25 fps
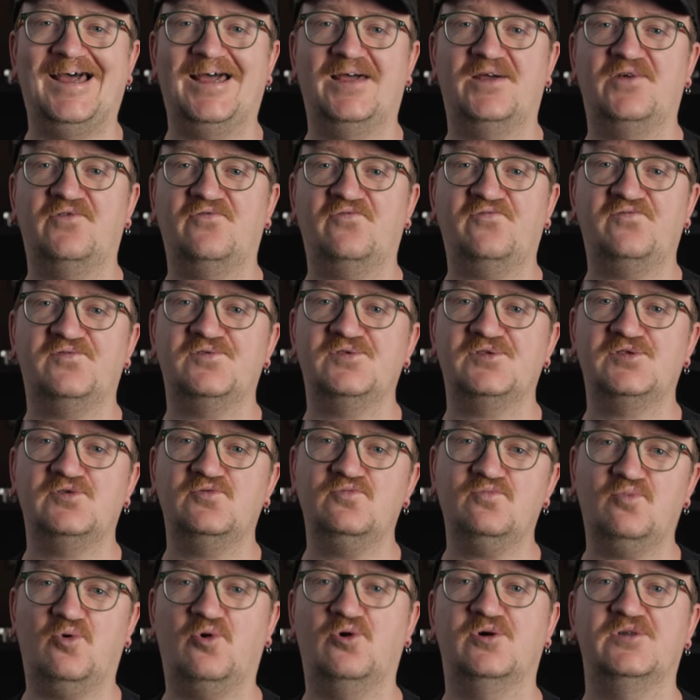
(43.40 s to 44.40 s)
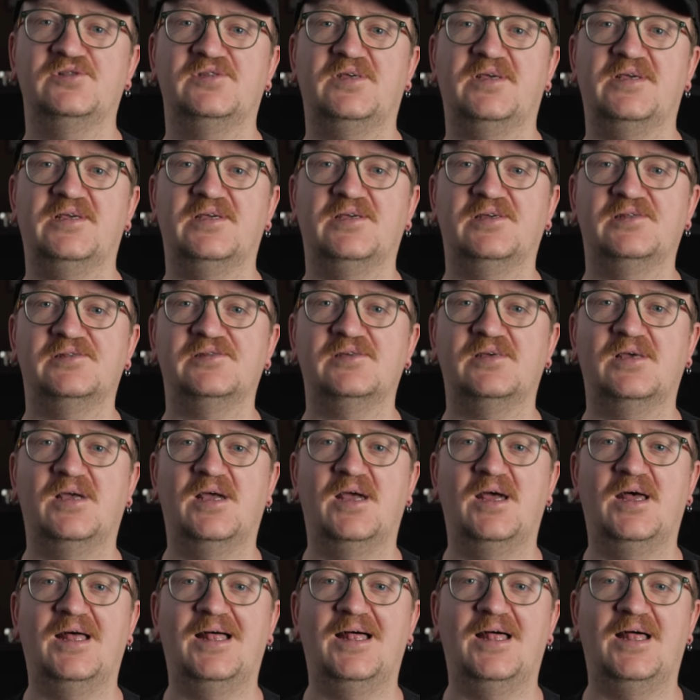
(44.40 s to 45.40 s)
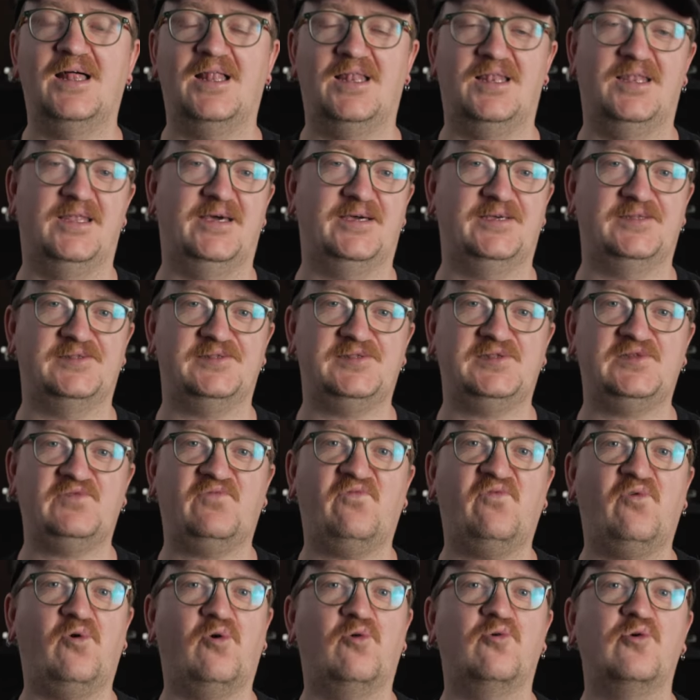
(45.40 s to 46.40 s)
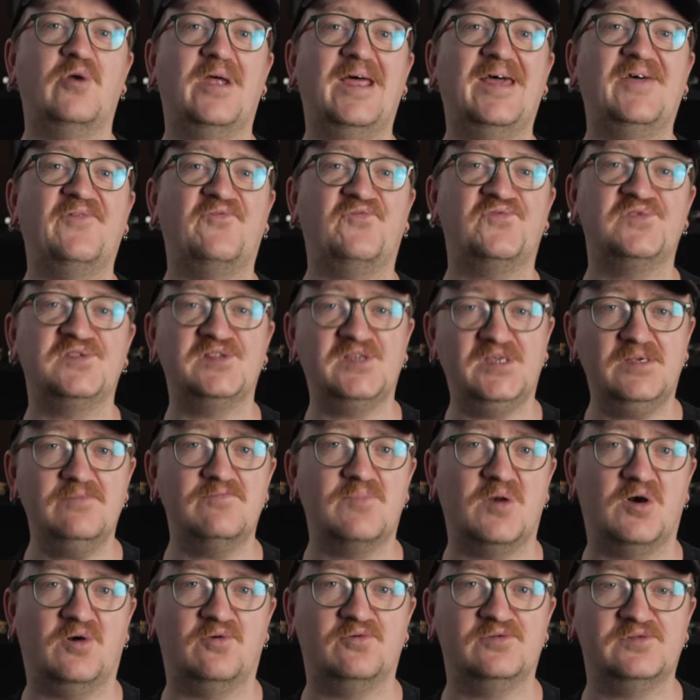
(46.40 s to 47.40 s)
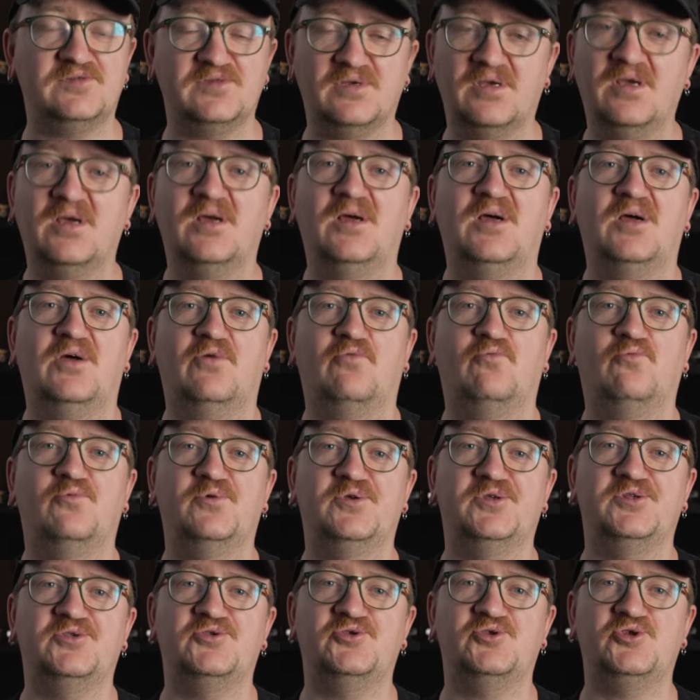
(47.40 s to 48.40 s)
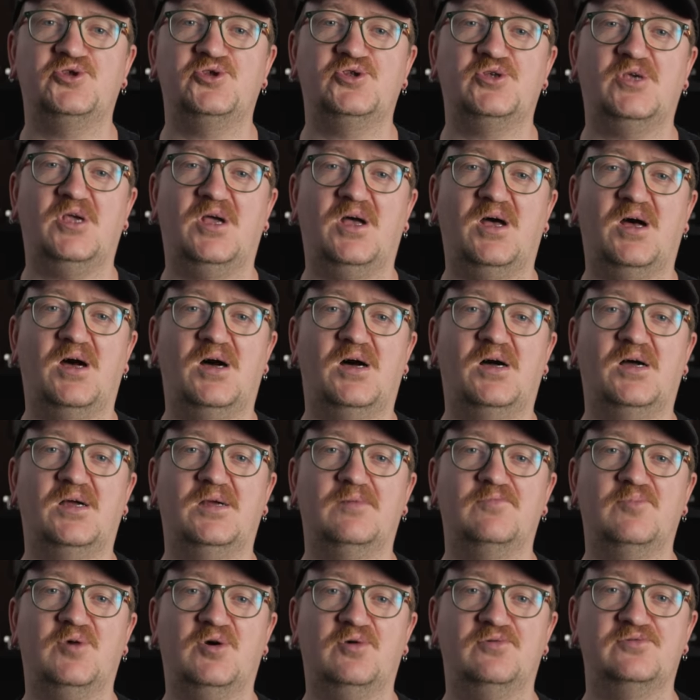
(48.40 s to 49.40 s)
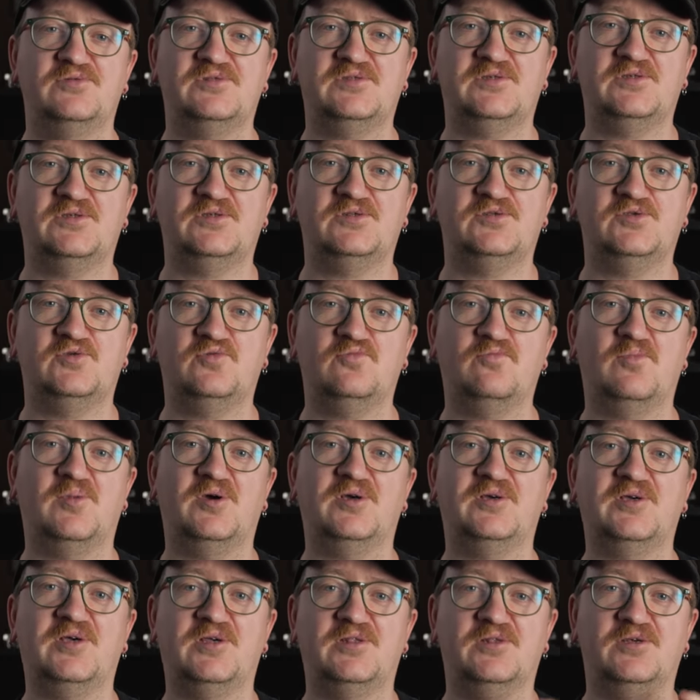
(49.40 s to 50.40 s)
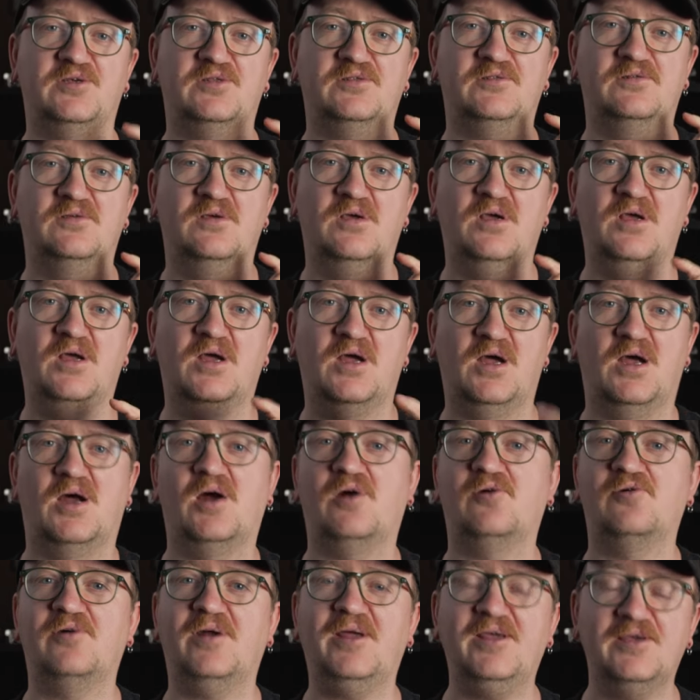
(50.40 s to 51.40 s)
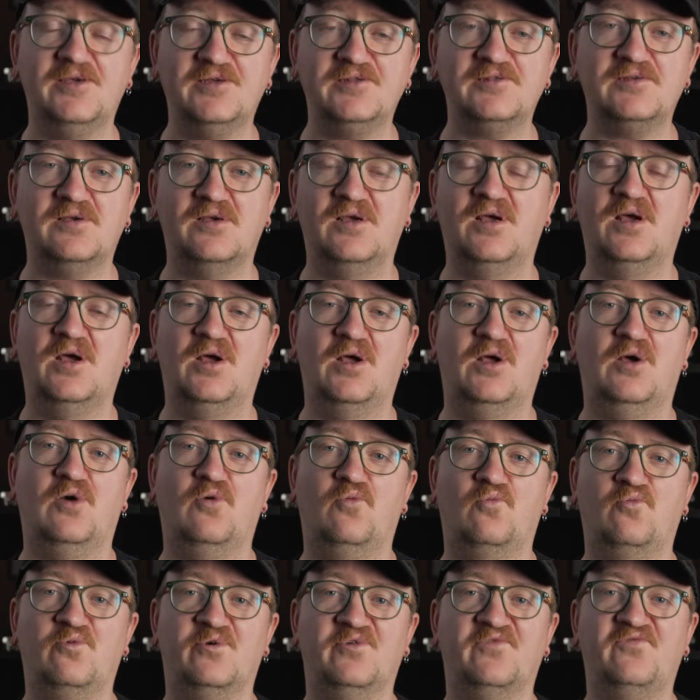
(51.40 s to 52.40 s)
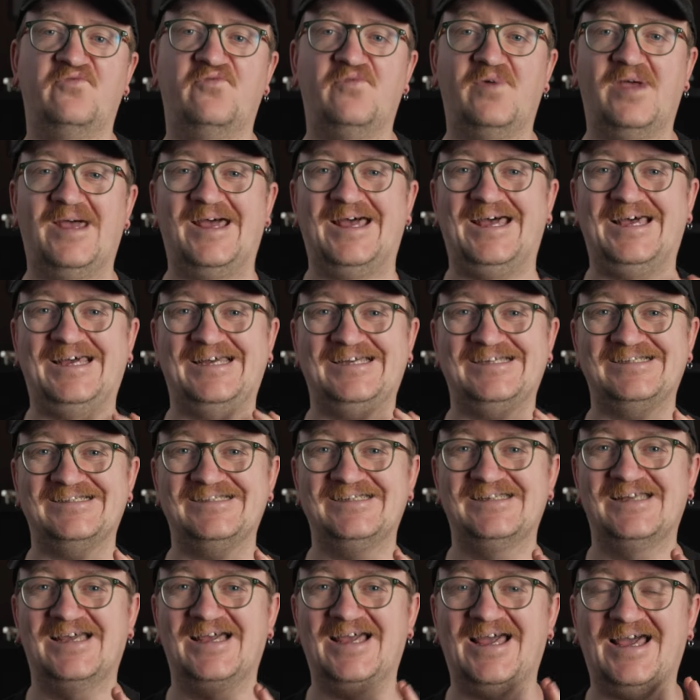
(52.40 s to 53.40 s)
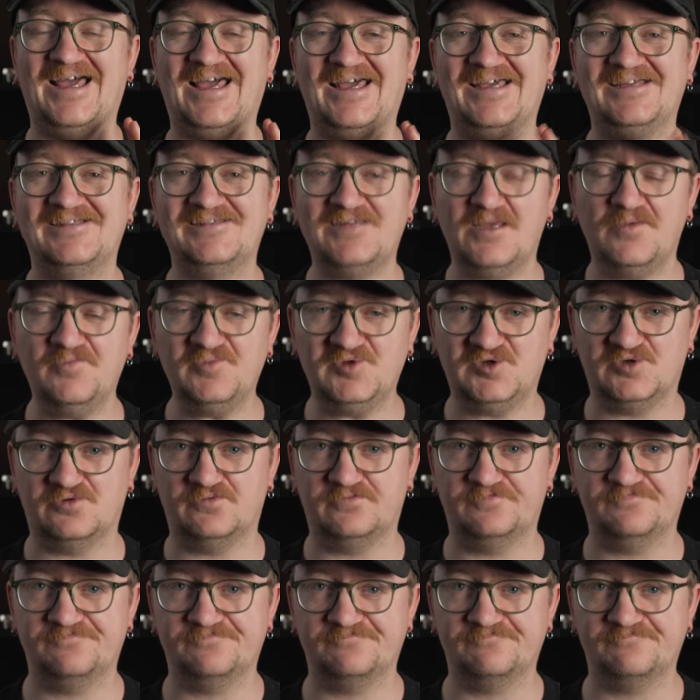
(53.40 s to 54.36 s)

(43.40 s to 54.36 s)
f2.8 lens for FD mode, which I mounted to my Canon R8 with an adapter.